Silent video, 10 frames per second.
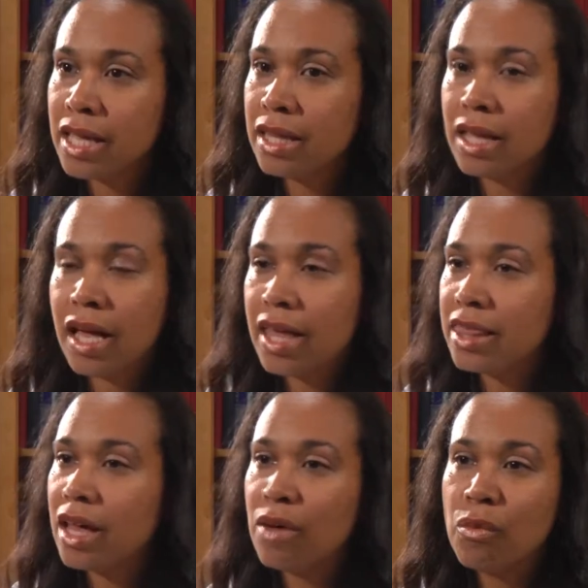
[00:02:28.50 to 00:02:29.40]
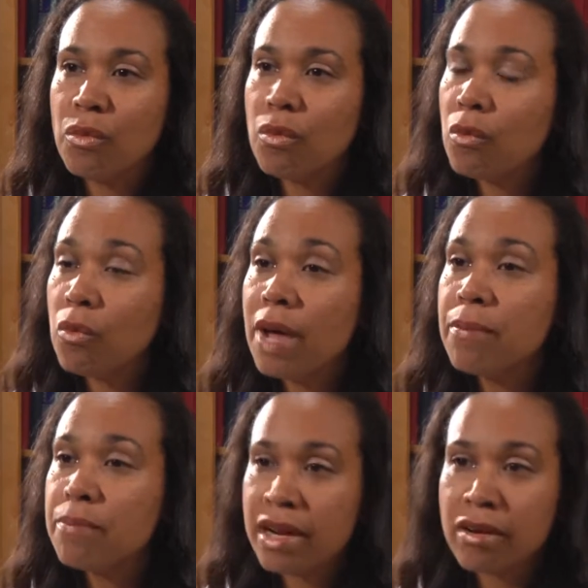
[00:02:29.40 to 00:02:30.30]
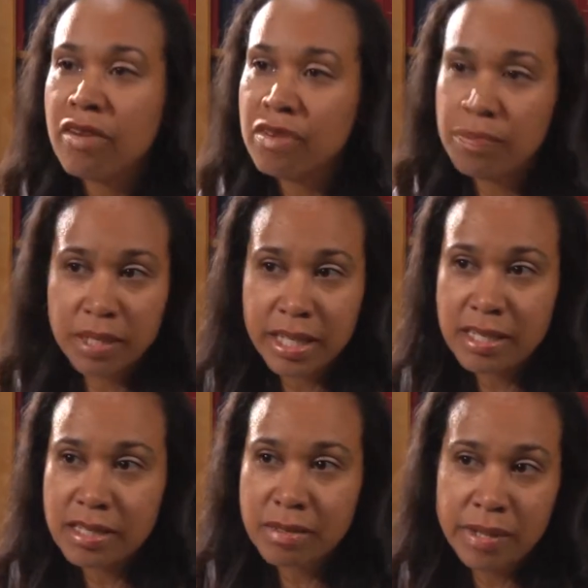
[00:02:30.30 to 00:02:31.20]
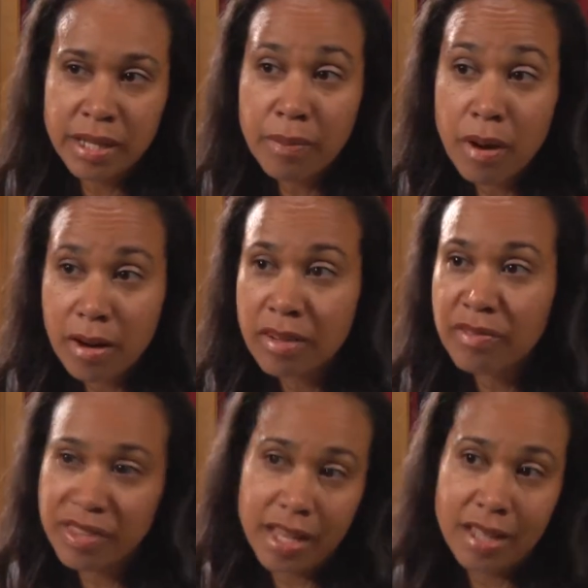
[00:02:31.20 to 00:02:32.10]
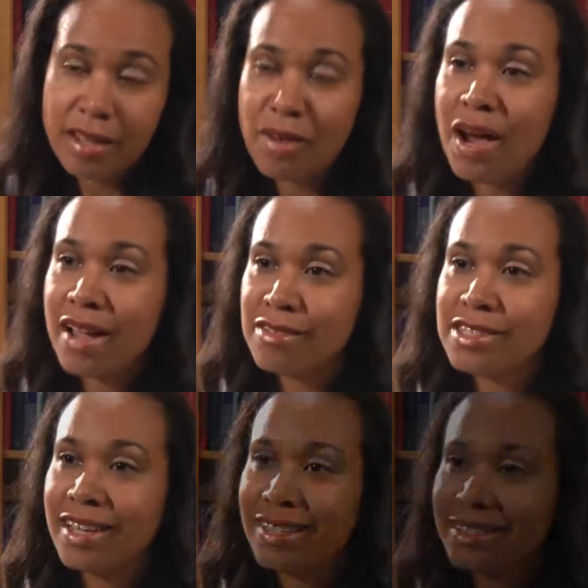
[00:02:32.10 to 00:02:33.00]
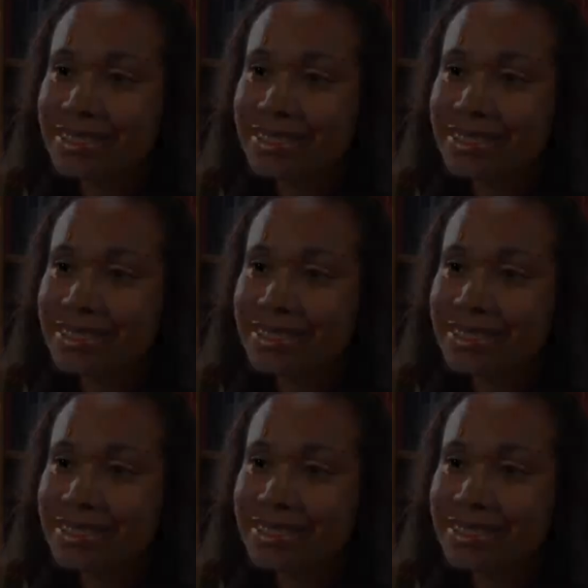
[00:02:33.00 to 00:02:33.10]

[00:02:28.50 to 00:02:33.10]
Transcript: and I thought, what better of a place to be a part of than Ohio State?